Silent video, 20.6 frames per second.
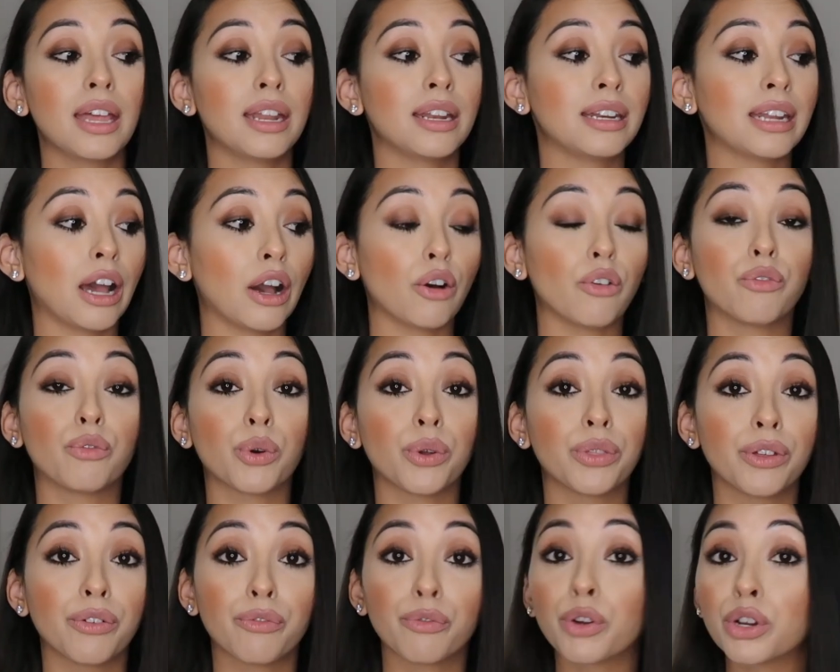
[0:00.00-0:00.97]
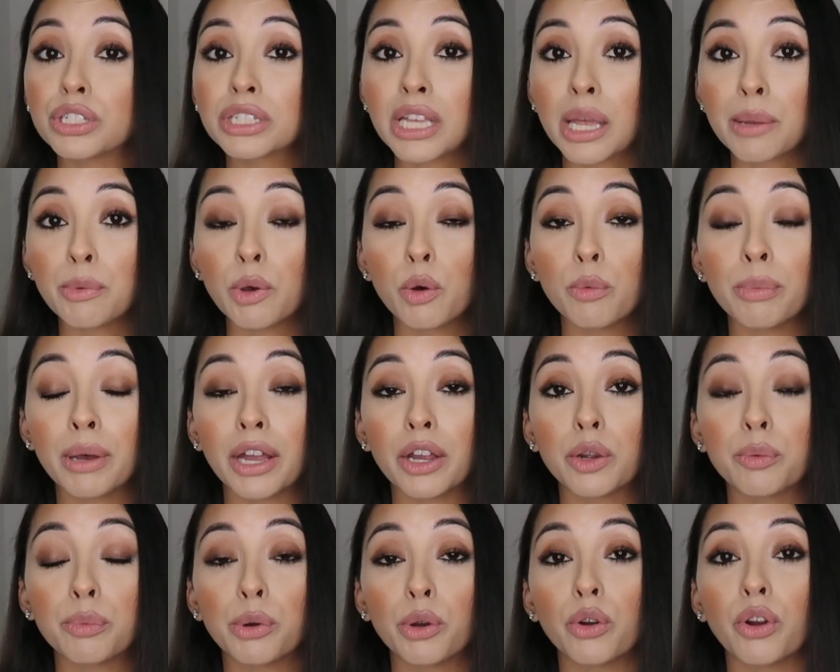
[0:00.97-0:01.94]
Now, for the first time home
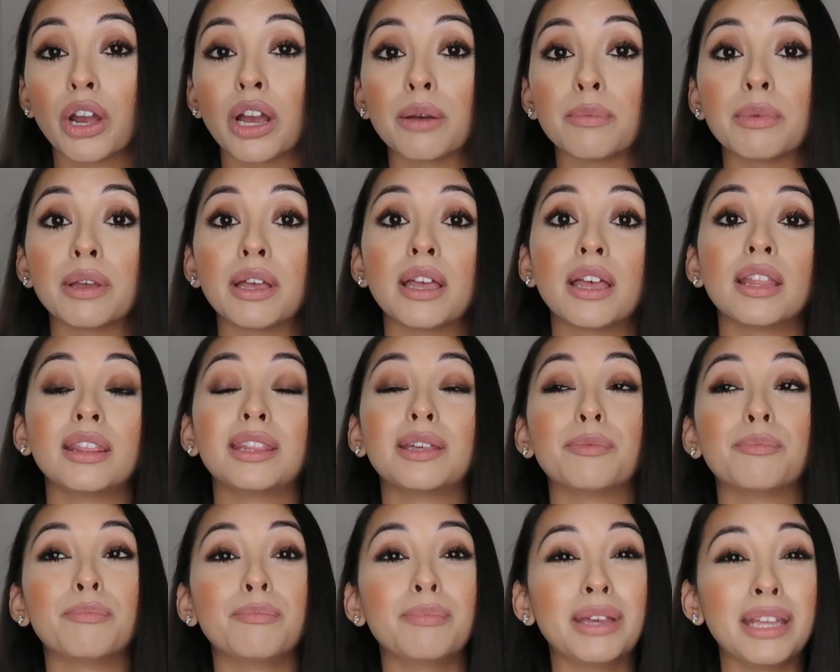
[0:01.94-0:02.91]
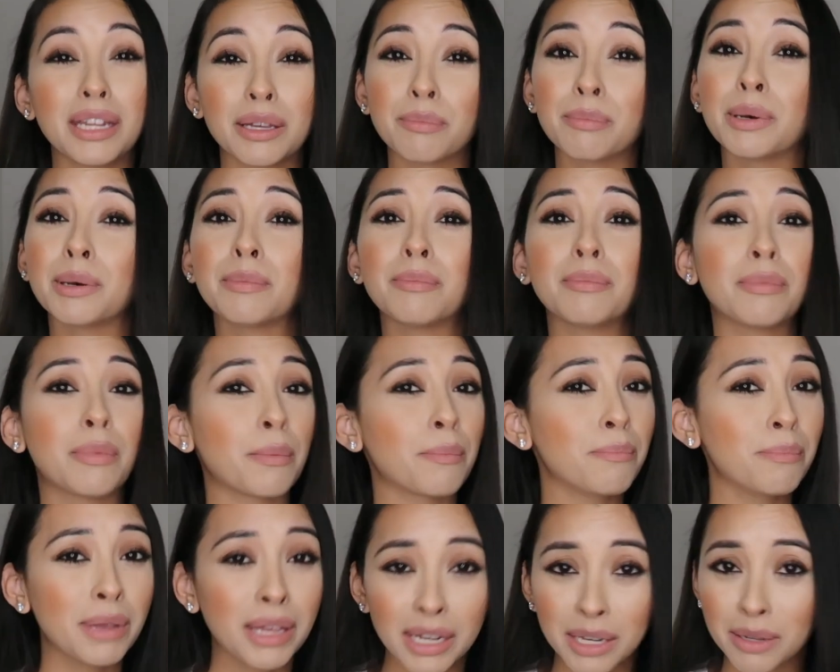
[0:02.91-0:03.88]
buyer program, the
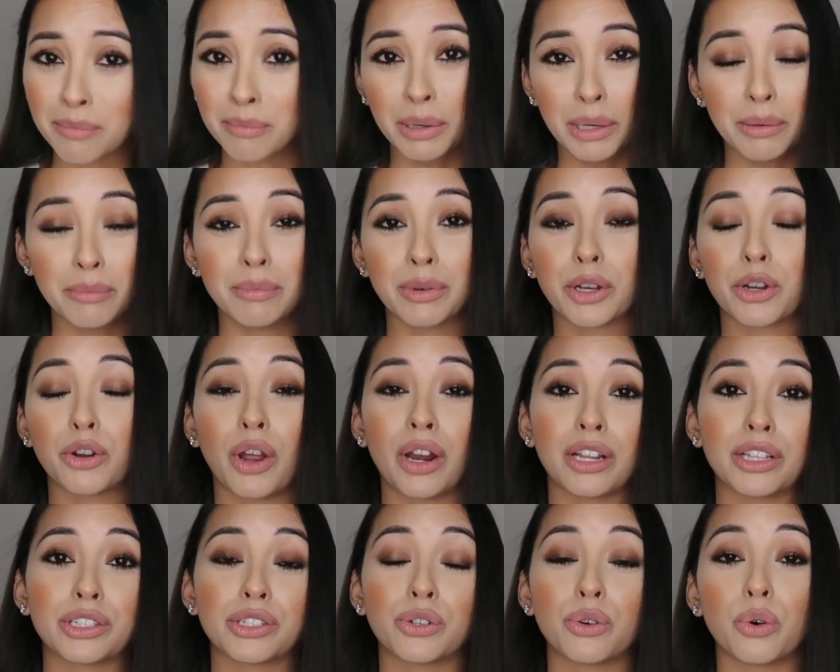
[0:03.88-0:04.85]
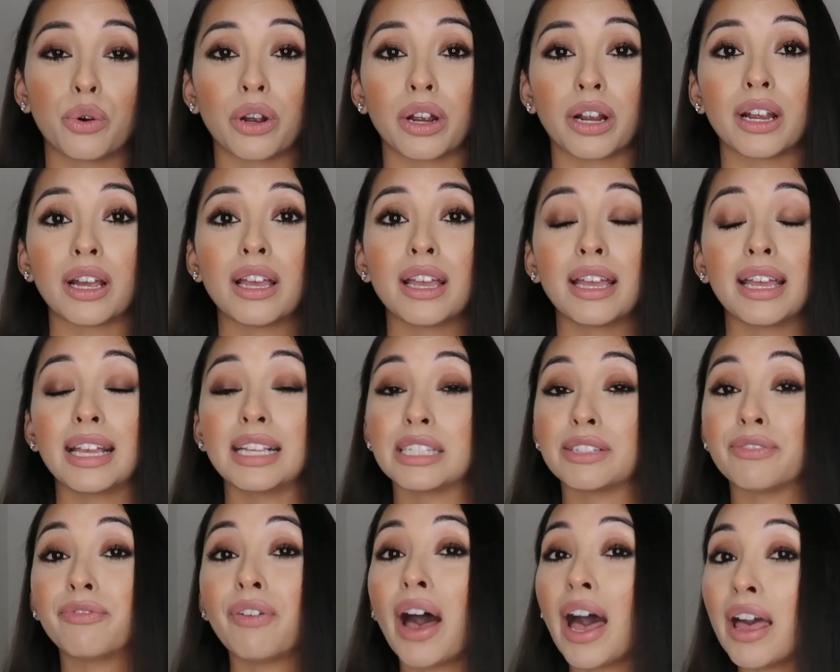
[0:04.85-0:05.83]
minimum credit score
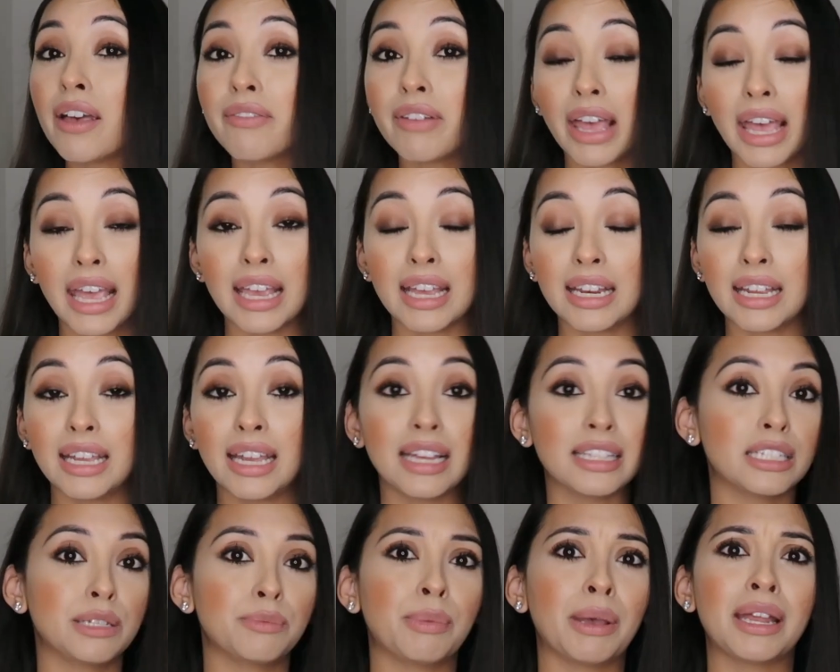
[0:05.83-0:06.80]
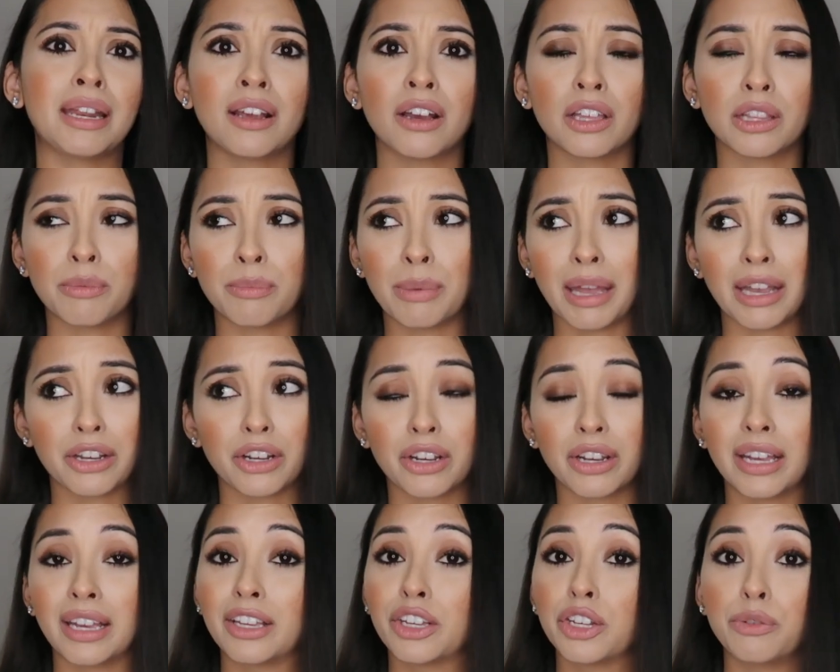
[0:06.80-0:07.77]
is 580, and depending on the banker,
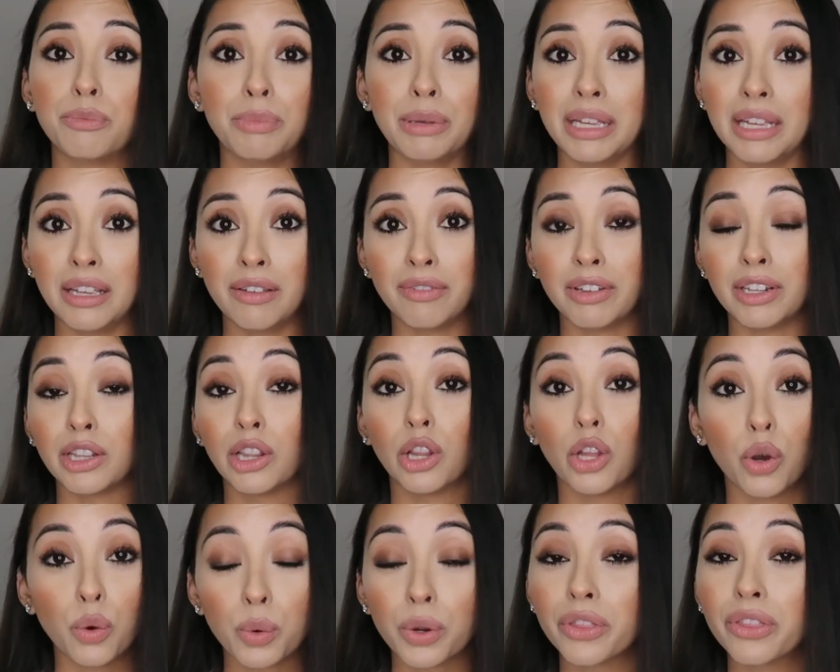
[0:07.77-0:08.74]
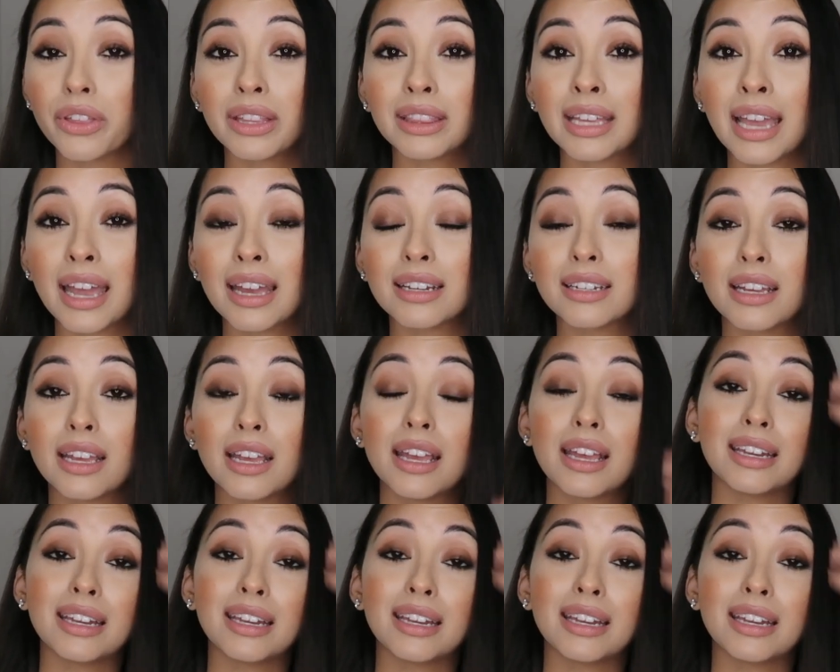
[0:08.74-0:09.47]
it could be even lower than that.